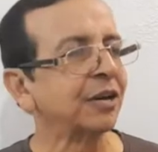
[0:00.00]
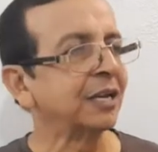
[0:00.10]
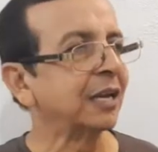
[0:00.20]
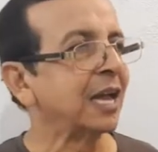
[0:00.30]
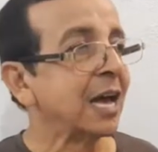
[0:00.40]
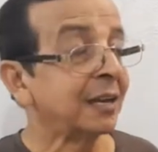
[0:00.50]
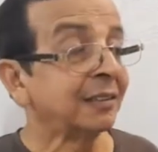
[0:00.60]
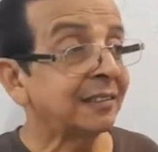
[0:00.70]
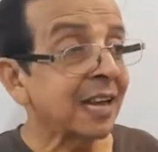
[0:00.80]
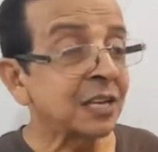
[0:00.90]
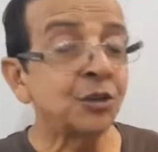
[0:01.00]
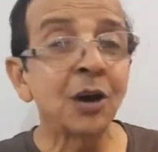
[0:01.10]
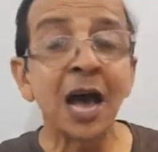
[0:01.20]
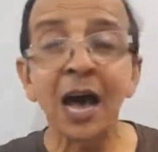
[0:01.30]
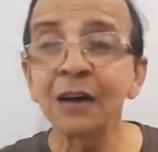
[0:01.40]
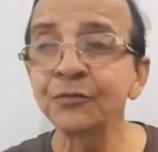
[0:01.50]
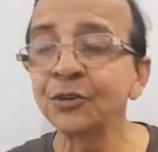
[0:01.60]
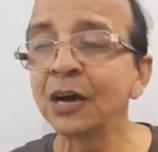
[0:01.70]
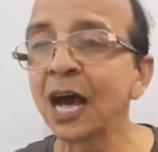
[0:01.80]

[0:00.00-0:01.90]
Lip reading: here is that you have to